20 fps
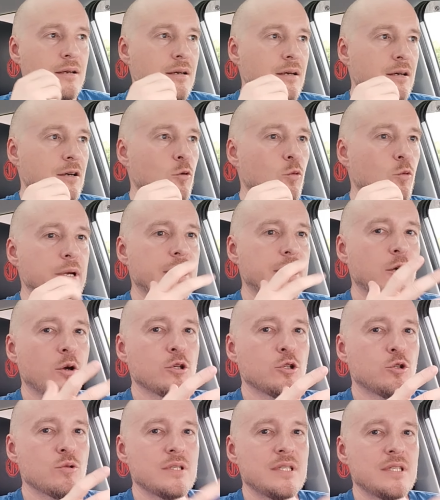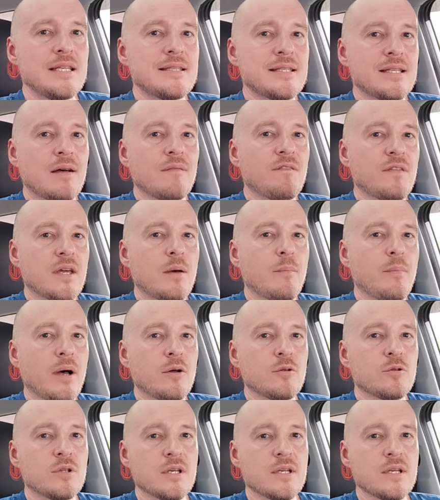we're going to see something
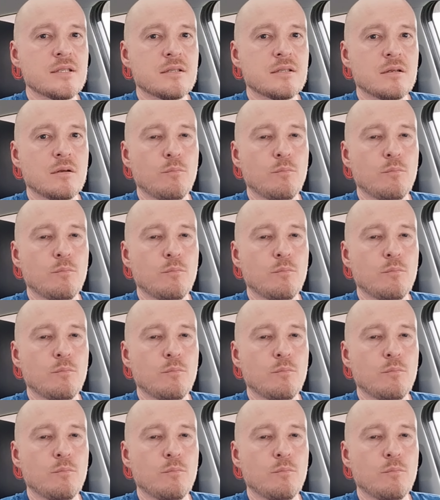about this